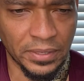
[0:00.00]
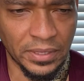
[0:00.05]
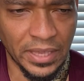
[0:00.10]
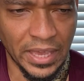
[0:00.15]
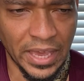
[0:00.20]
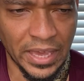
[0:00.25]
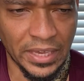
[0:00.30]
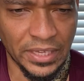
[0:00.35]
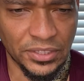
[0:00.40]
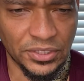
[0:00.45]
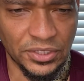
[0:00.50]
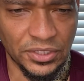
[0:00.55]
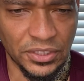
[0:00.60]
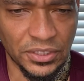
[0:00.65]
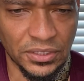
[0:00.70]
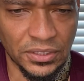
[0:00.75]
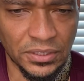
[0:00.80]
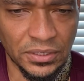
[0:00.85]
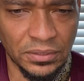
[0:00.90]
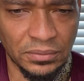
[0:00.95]
cage
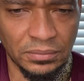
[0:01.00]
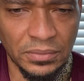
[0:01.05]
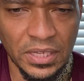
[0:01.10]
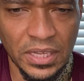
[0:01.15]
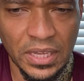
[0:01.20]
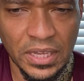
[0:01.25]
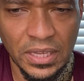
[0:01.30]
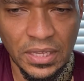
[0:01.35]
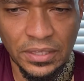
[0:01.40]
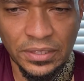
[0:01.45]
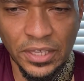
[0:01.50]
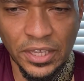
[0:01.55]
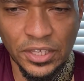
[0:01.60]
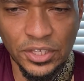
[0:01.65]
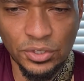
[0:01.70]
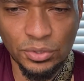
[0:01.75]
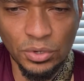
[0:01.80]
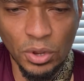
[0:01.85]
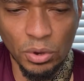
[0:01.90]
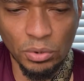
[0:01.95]
system, that
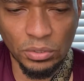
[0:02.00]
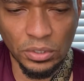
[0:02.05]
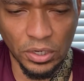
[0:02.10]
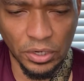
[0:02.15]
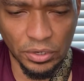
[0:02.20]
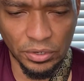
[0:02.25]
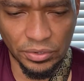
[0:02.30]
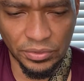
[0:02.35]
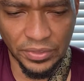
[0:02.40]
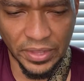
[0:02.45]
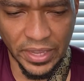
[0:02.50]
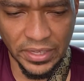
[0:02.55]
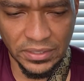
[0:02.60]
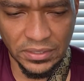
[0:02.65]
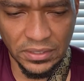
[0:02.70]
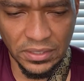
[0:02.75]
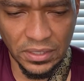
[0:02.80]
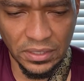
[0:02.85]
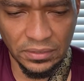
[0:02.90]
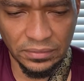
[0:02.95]
you don't learn that
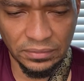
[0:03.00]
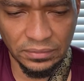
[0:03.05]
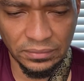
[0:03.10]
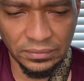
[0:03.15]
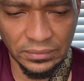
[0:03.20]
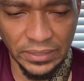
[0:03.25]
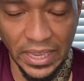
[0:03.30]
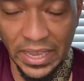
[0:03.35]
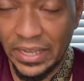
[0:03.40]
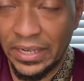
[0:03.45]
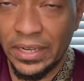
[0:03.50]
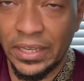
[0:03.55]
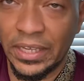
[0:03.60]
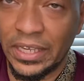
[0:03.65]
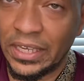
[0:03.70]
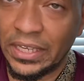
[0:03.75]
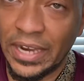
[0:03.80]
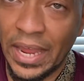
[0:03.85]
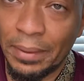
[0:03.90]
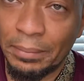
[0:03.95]
stuff. And
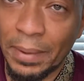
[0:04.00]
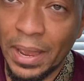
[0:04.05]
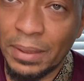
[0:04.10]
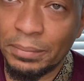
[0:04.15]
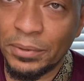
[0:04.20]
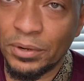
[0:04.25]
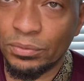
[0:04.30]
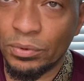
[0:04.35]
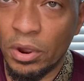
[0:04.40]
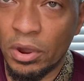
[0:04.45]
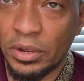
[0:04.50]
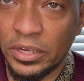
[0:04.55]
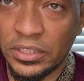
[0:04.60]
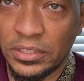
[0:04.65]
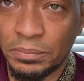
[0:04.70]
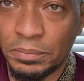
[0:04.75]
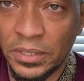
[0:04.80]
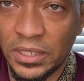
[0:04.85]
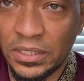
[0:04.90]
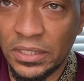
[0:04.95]
again, I might be wrong. It's
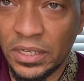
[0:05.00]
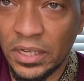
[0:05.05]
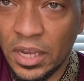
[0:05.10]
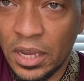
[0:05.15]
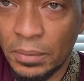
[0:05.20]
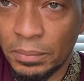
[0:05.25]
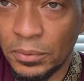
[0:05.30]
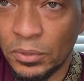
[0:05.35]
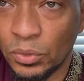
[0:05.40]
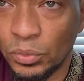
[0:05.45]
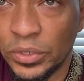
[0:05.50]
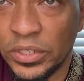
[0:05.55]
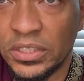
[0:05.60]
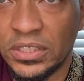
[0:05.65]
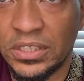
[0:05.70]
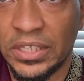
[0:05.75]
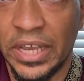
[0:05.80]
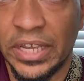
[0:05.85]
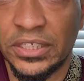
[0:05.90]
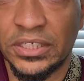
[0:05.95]
been a couple of weeks
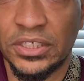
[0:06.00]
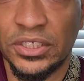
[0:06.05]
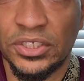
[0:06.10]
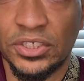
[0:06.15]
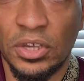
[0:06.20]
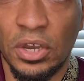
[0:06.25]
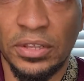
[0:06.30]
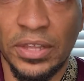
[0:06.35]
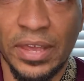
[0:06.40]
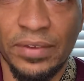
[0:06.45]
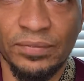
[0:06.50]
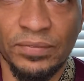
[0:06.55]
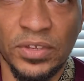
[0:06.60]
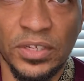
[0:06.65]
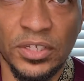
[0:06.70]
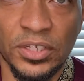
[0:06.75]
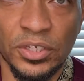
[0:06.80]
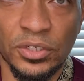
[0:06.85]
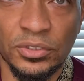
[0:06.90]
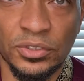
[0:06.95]
since I actually saw that
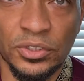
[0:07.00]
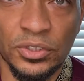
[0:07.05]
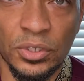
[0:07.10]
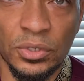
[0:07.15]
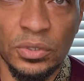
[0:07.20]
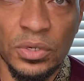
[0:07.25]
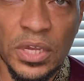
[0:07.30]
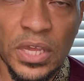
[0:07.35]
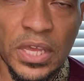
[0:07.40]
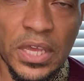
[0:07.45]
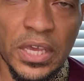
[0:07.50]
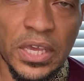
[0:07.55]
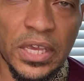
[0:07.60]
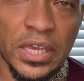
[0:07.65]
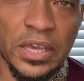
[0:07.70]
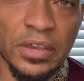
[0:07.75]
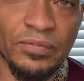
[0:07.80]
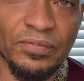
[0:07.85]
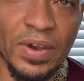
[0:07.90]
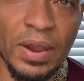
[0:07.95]
video. So
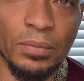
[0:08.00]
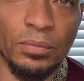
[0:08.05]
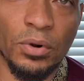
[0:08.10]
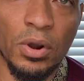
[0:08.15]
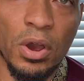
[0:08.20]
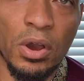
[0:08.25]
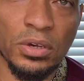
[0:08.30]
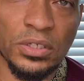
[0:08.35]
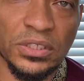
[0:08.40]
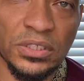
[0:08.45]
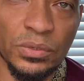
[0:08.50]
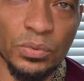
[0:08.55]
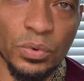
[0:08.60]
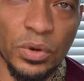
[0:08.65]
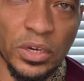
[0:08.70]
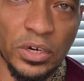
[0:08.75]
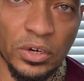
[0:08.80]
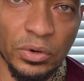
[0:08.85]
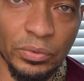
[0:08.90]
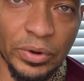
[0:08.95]
if I'm wrong,
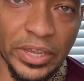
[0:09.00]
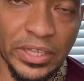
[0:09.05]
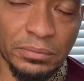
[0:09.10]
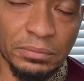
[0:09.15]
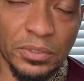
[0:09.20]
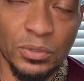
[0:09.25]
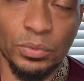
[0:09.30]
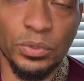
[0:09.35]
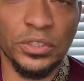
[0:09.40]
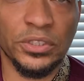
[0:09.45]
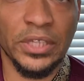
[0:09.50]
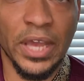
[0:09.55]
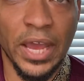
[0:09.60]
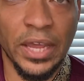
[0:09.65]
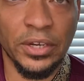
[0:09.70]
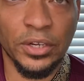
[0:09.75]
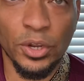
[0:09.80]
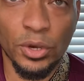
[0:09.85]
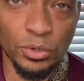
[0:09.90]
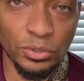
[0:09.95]
someone correct me, which I
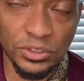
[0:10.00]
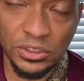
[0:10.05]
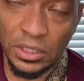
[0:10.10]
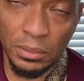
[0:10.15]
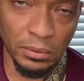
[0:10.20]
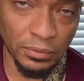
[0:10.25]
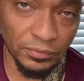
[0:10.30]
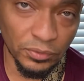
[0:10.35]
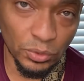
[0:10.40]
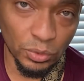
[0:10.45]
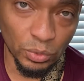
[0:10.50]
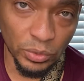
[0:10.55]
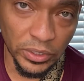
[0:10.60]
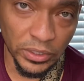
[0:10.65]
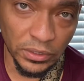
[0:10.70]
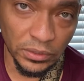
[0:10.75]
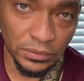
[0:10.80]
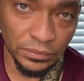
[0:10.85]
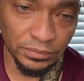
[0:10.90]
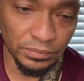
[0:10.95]
know some of you
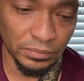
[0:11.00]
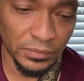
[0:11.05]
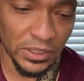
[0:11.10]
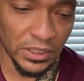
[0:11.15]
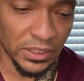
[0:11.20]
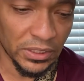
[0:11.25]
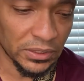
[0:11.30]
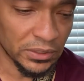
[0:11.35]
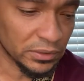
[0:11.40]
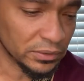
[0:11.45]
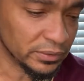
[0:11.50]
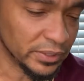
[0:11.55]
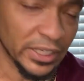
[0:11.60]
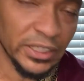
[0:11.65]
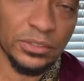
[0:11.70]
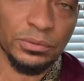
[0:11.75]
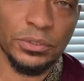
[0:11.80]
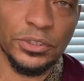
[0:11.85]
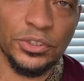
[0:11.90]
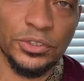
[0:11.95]
will, because
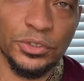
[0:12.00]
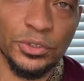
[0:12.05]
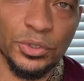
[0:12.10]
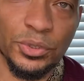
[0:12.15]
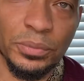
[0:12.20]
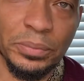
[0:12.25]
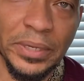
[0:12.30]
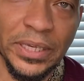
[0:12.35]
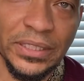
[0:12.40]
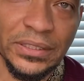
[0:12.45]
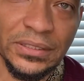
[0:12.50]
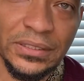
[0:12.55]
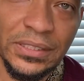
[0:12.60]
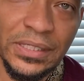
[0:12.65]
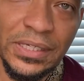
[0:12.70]
that's what you do best.